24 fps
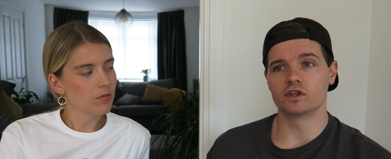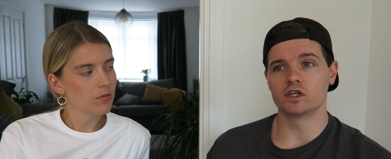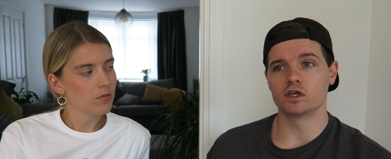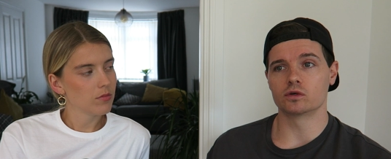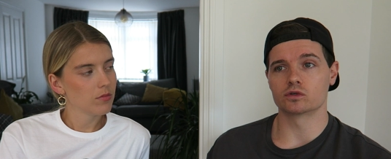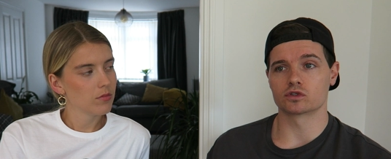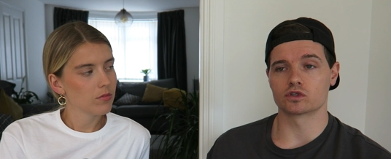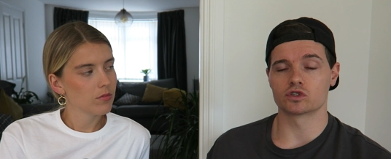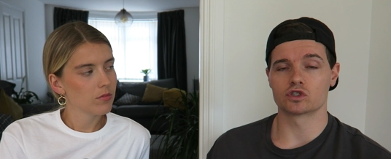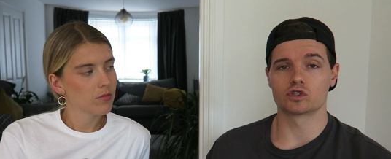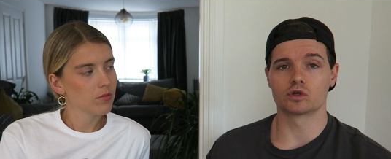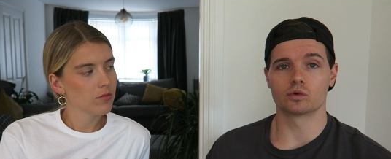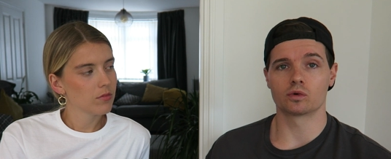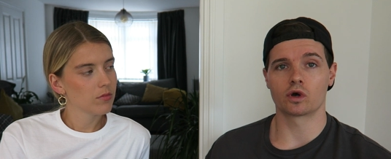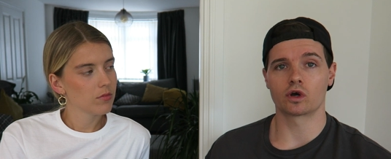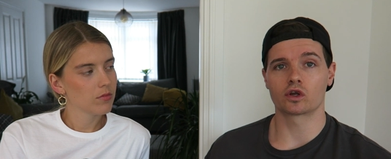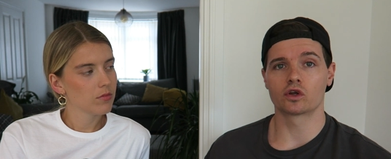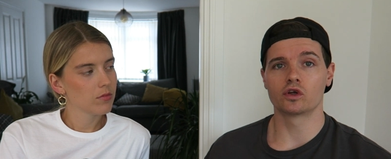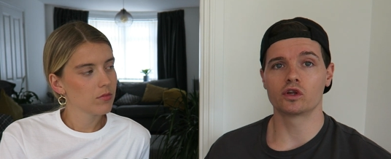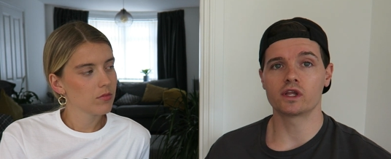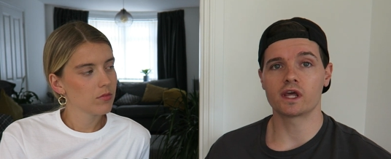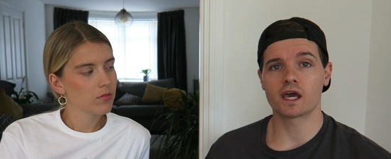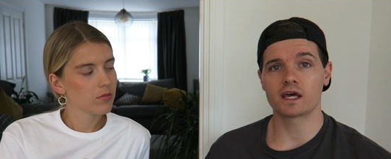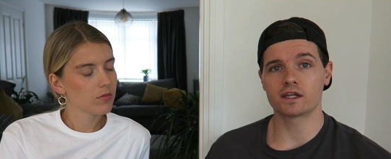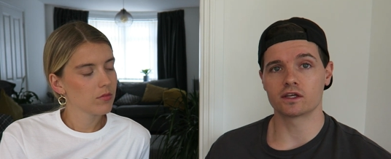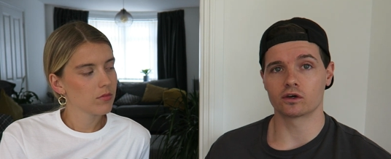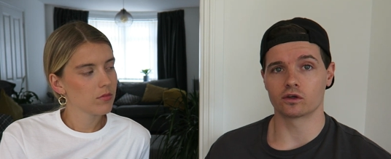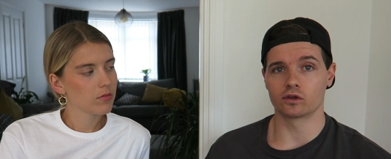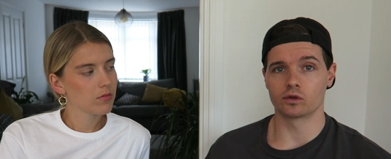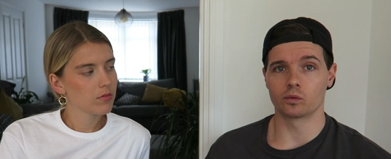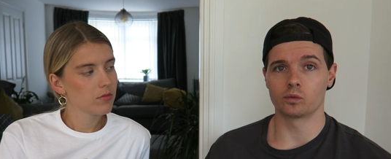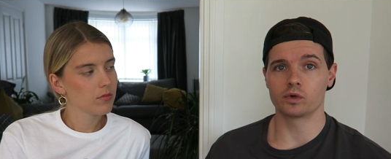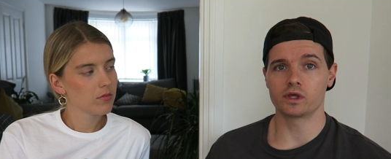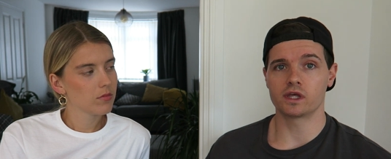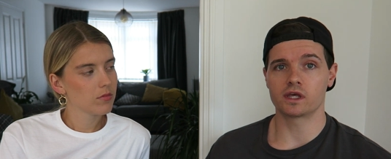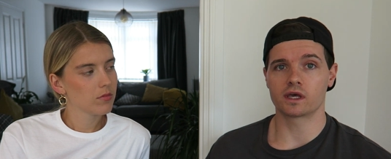Speaker 1: the videos on, so I can only edit on the
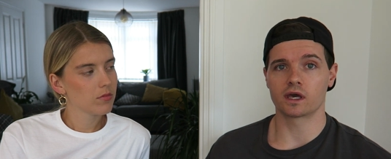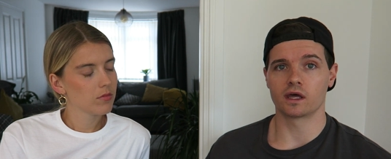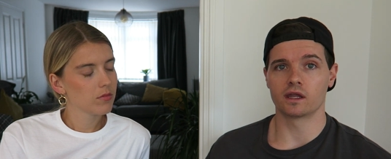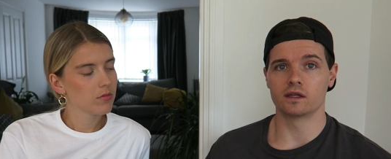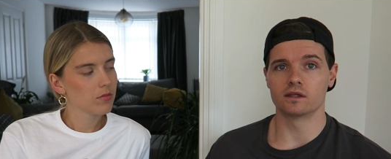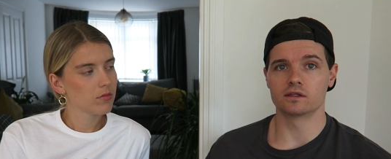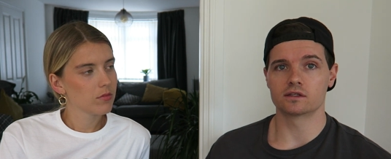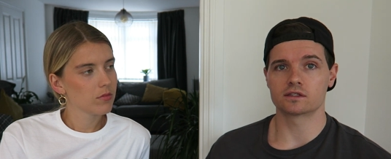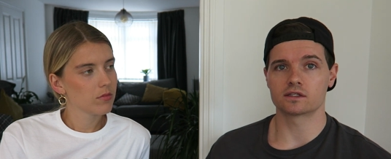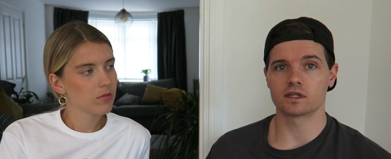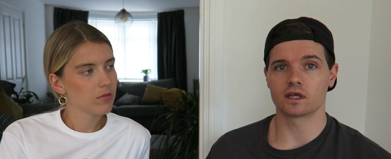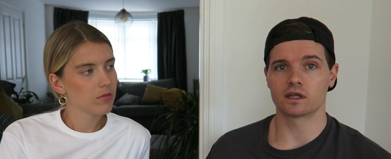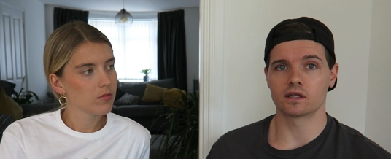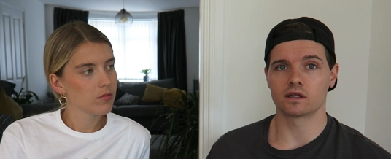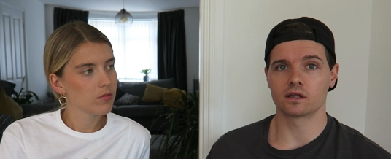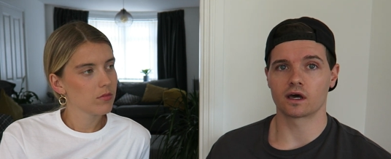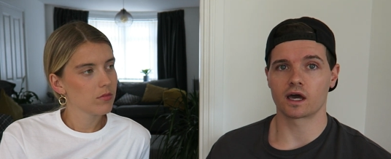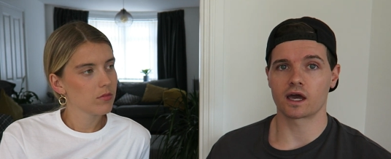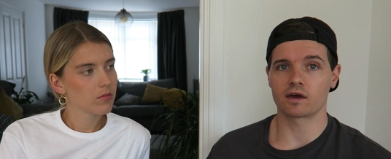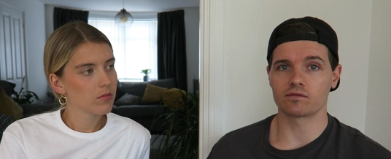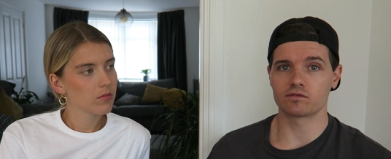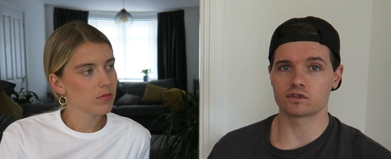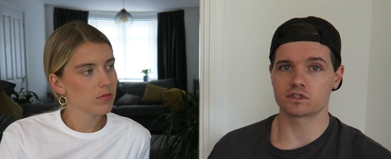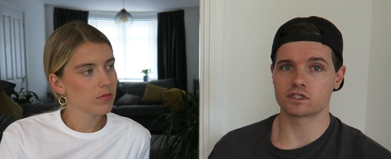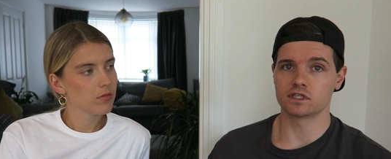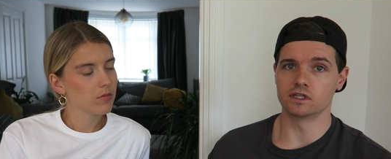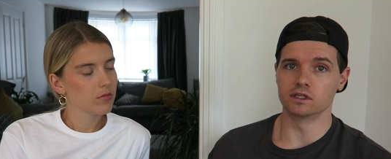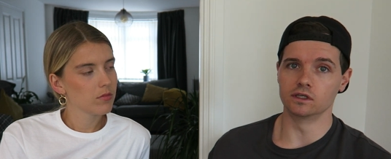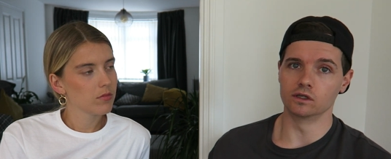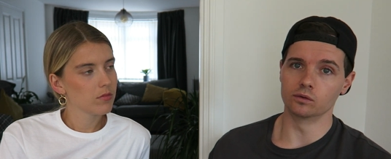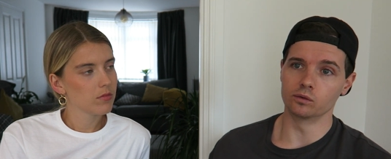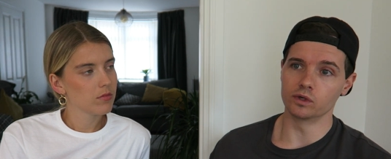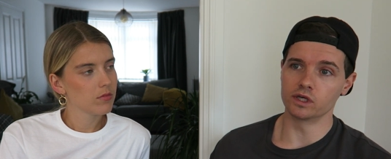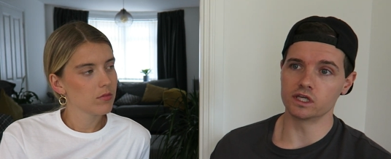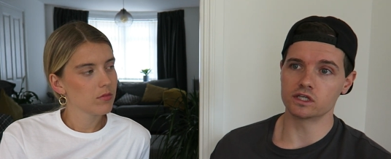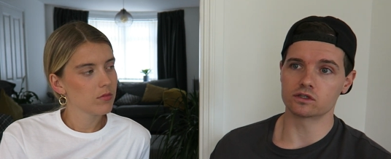weekends, and then I haven't seen
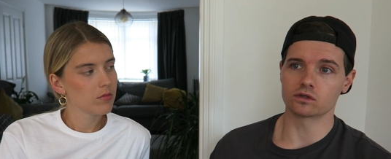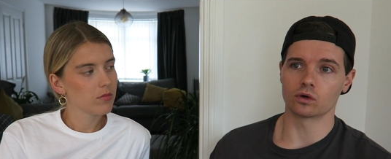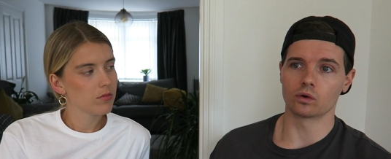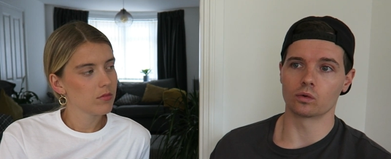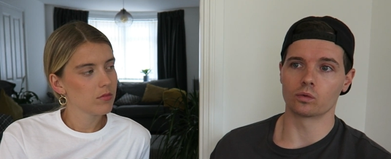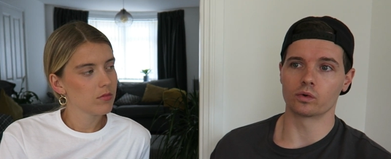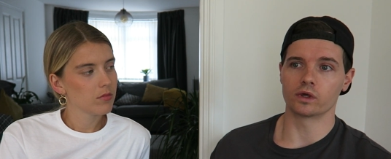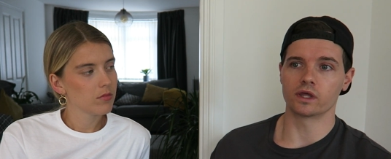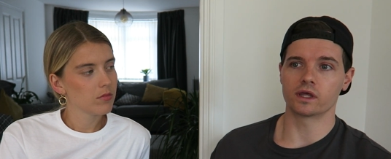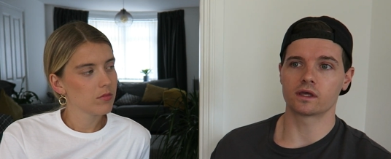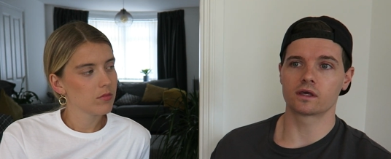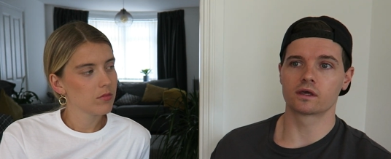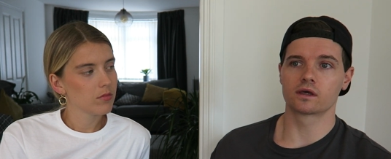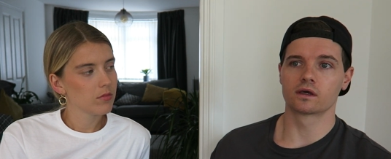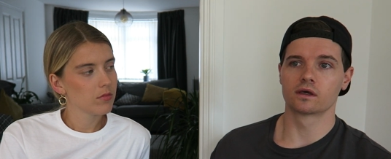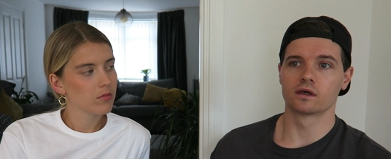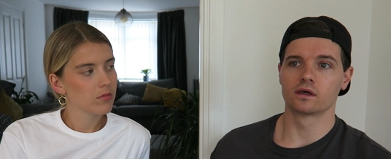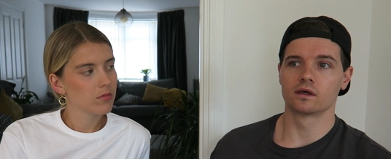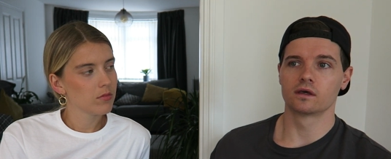Louise all week.